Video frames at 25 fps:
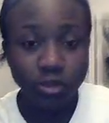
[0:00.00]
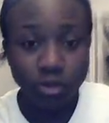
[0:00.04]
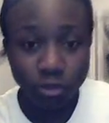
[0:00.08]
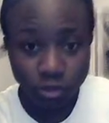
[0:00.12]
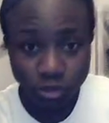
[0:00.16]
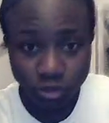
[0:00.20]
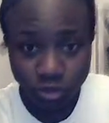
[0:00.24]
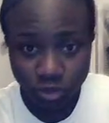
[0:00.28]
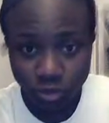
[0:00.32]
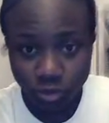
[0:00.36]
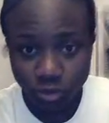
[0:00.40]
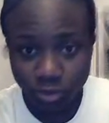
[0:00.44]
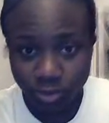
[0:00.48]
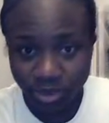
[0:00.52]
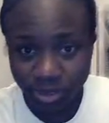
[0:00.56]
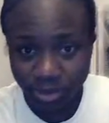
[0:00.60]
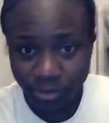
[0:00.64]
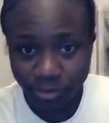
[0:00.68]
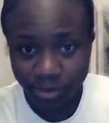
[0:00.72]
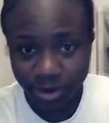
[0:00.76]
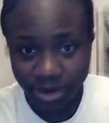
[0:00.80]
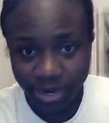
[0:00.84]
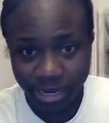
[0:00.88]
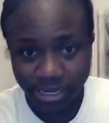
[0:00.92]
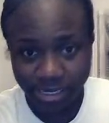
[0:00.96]
those two
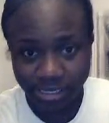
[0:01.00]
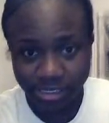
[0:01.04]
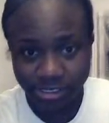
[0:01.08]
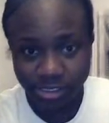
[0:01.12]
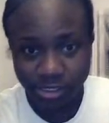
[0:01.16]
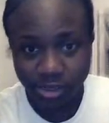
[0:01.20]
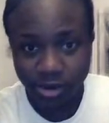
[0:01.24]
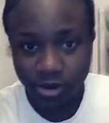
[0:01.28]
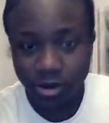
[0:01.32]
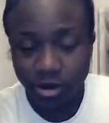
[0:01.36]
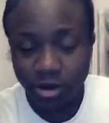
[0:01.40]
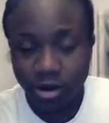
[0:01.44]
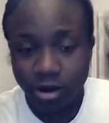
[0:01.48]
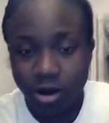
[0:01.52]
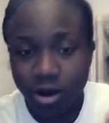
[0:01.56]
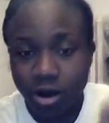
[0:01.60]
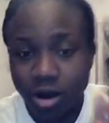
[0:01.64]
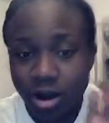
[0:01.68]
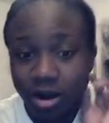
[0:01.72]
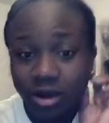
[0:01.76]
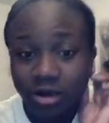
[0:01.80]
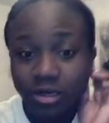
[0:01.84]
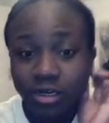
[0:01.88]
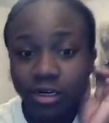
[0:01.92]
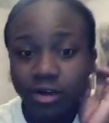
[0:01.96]
big braids
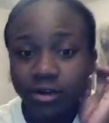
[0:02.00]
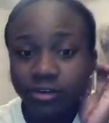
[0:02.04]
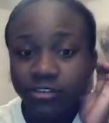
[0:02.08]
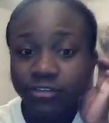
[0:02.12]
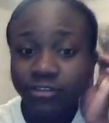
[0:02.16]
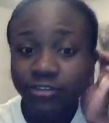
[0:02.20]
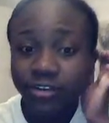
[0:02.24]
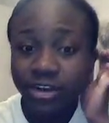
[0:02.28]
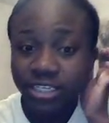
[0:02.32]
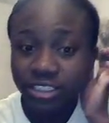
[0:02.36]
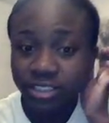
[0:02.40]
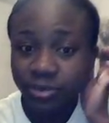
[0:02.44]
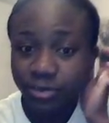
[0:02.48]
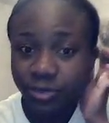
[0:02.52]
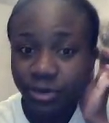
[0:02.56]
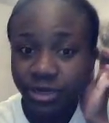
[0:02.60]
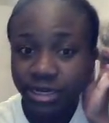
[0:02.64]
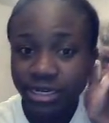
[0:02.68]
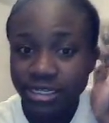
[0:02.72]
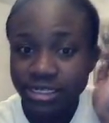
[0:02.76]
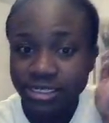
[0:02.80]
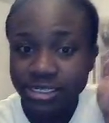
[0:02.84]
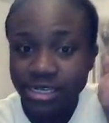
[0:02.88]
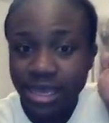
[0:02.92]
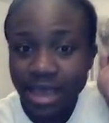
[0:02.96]
are French
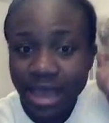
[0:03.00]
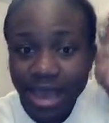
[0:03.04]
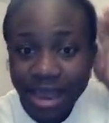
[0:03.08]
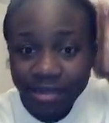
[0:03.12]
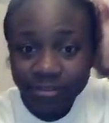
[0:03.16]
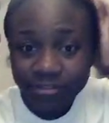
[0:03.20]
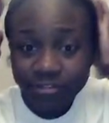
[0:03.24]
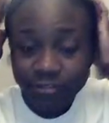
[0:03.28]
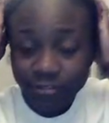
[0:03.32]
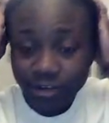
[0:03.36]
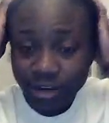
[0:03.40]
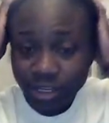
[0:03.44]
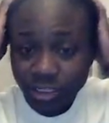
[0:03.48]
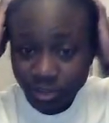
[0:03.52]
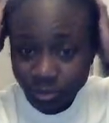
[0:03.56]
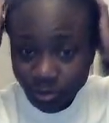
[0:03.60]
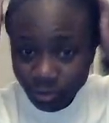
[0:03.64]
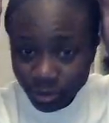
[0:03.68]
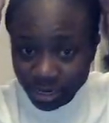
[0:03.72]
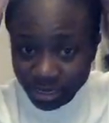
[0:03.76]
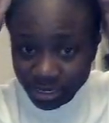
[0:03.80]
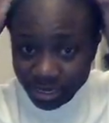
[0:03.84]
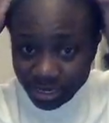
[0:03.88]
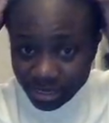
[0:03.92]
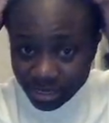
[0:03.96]
braids. I French
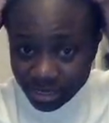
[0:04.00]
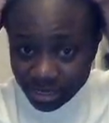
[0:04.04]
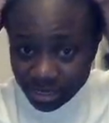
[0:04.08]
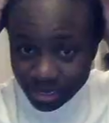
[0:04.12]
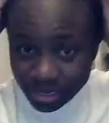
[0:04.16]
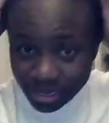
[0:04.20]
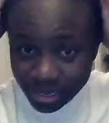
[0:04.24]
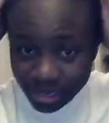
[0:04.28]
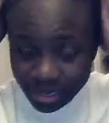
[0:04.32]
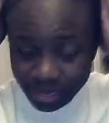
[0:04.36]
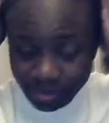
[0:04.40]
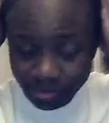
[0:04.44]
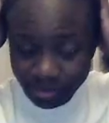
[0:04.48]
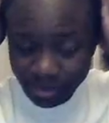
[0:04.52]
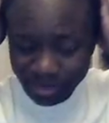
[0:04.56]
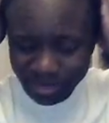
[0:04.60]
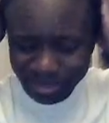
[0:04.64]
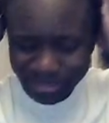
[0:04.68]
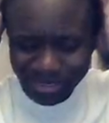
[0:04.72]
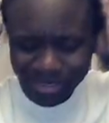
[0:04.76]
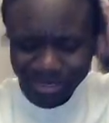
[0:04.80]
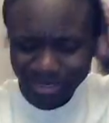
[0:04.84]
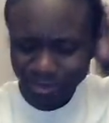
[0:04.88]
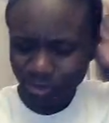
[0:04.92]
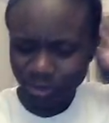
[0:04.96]
braided it
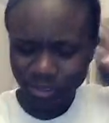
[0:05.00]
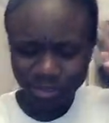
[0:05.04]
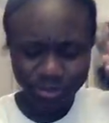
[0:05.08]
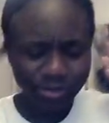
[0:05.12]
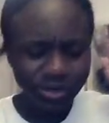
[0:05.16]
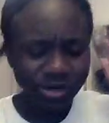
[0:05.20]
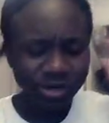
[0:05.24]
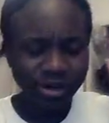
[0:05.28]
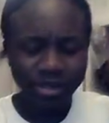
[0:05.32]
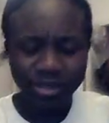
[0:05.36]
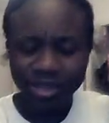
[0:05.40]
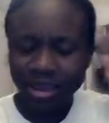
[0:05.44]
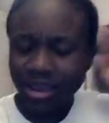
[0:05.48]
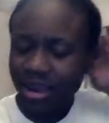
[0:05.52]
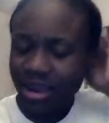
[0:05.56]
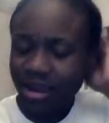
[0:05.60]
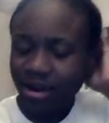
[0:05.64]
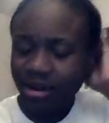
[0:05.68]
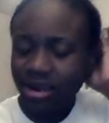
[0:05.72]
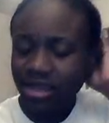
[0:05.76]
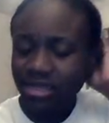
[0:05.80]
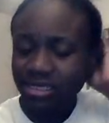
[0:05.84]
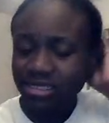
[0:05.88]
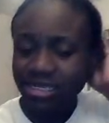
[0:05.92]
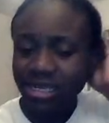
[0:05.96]
because I don't want to braid all the
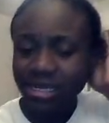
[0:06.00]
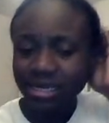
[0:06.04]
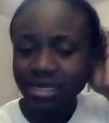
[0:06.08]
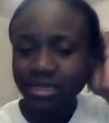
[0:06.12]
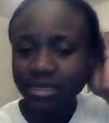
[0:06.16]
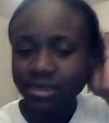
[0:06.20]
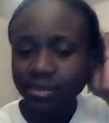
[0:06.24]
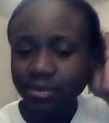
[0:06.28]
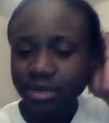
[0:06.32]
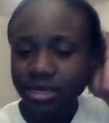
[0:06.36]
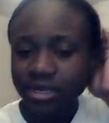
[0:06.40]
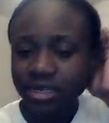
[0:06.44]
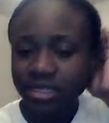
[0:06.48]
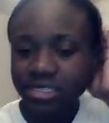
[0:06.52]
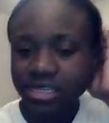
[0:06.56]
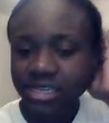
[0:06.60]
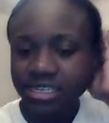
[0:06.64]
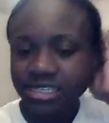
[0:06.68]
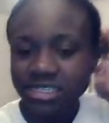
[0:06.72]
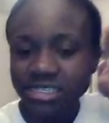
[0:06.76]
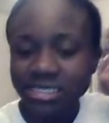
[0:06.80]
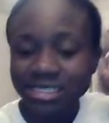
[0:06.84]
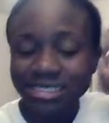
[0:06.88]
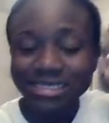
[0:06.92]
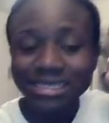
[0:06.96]
hair, and secondly because
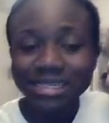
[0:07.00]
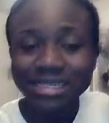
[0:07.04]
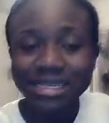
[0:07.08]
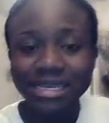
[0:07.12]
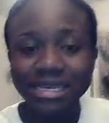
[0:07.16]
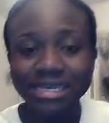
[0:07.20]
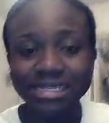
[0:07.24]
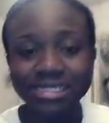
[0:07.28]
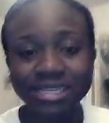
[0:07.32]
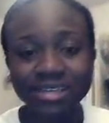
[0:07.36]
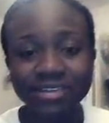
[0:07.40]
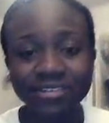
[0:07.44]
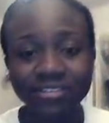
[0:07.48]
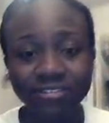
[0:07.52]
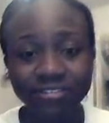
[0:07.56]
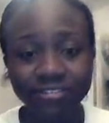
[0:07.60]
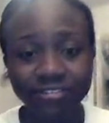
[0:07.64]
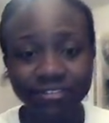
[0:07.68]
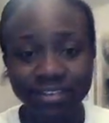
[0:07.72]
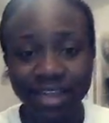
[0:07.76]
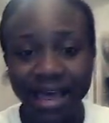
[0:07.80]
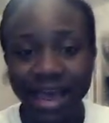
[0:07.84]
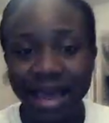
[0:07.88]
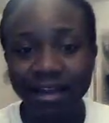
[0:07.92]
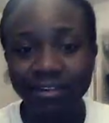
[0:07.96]
it just lays it
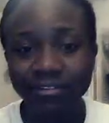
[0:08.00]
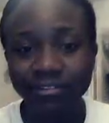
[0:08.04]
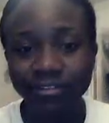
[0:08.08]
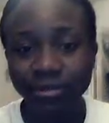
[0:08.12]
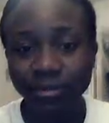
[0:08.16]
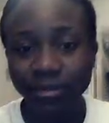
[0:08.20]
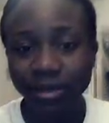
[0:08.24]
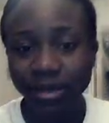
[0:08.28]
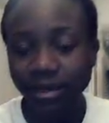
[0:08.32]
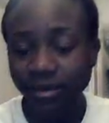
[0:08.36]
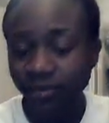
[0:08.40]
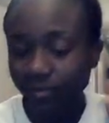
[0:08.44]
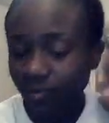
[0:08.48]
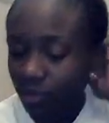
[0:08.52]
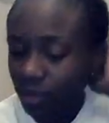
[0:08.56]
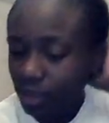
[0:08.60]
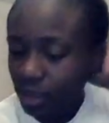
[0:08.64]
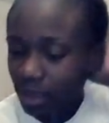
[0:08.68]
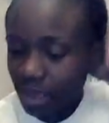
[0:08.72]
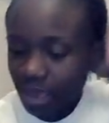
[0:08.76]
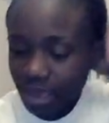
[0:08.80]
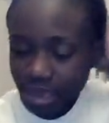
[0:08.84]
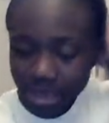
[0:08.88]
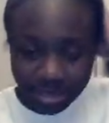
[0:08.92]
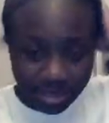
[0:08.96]
flat for me.
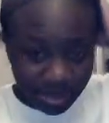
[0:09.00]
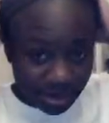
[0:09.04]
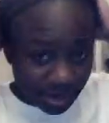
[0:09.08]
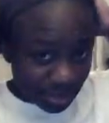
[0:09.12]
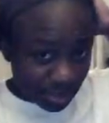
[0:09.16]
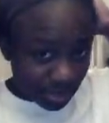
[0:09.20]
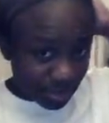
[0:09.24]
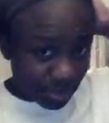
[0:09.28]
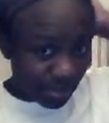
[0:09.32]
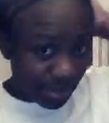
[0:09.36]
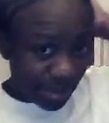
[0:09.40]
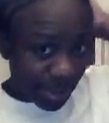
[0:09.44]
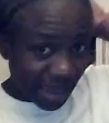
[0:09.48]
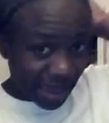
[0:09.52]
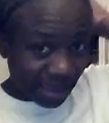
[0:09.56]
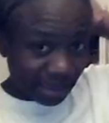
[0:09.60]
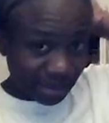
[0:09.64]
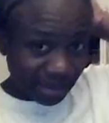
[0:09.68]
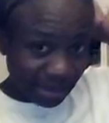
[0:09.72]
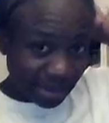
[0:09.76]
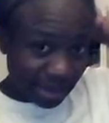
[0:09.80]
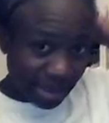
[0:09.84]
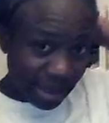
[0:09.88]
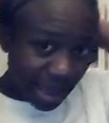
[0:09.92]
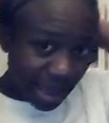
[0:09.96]
And then in the back